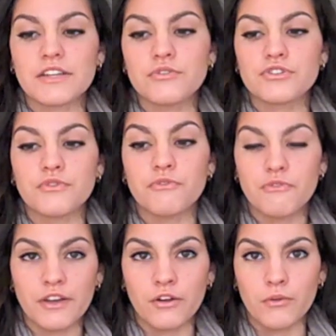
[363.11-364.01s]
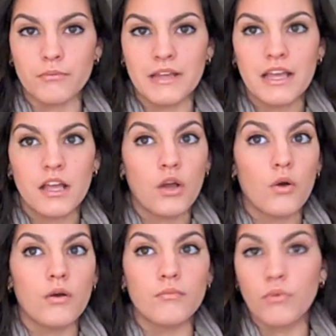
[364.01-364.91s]
that you should film
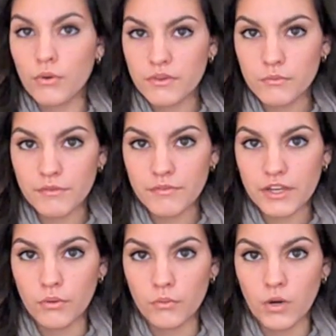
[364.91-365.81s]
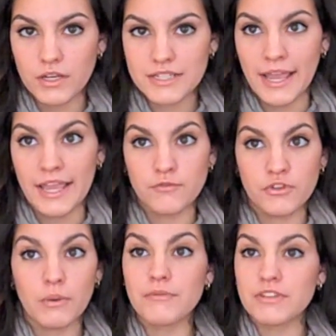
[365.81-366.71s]
more than one video in one day
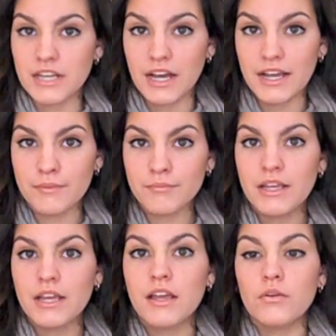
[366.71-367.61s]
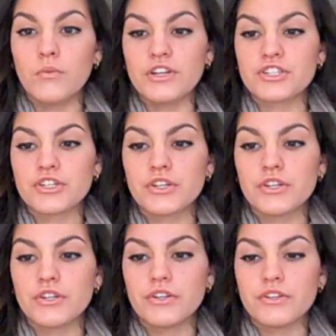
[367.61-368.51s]
if you have the time, which
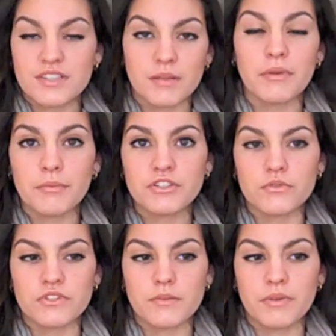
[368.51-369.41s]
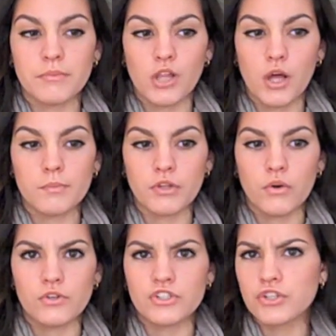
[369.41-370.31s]
some people do. Some people
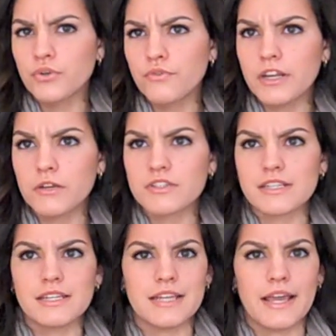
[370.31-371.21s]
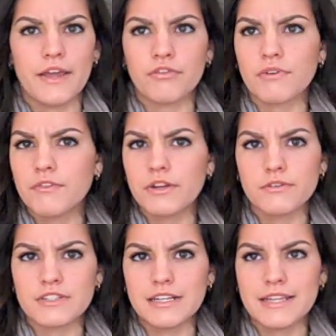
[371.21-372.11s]
upload two videos in a day, three
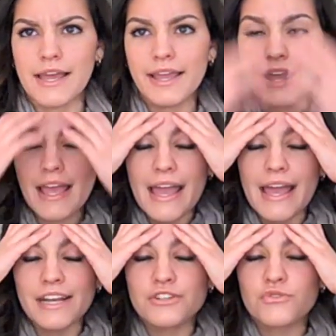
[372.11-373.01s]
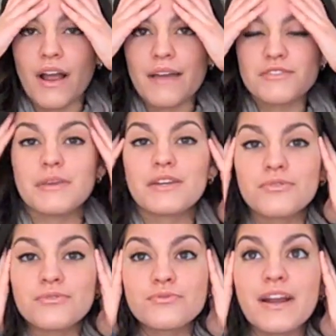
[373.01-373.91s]
videos in a day, and it drives me
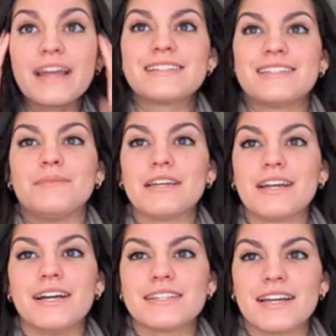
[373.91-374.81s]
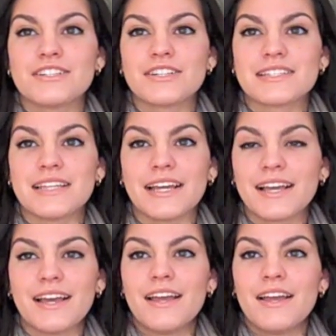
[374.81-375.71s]
crazy because I just think,